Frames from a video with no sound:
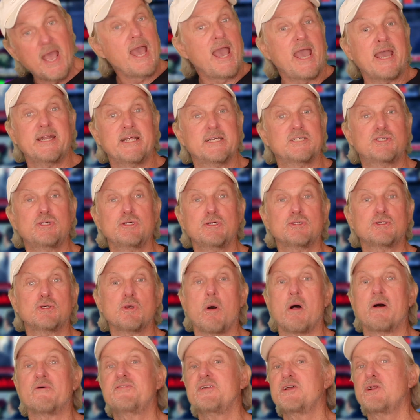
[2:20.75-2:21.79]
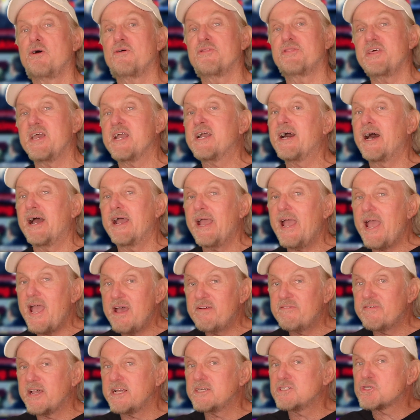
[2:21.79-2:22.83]
And as usual, if you don't think I
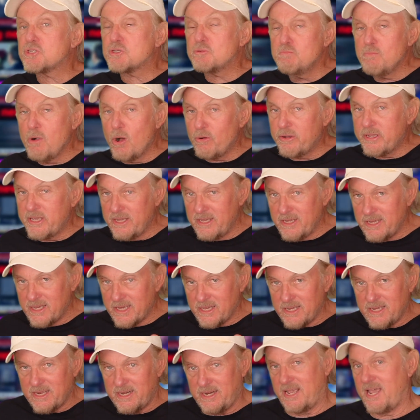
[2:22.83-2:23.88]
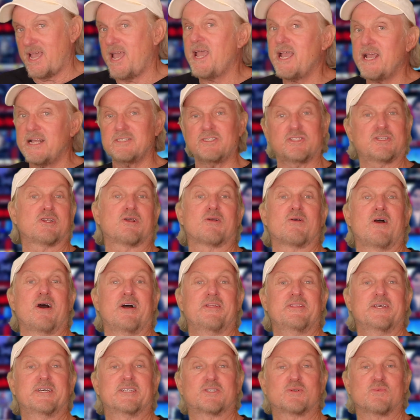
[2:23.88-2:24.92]
have a smoking gun answer
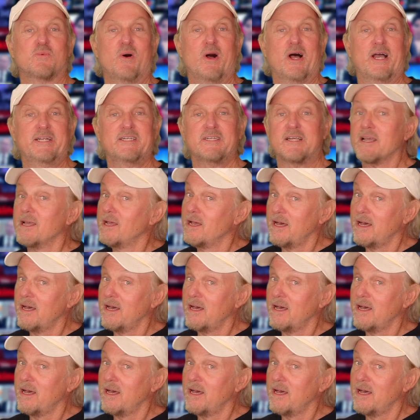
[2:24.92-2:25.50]
on this one,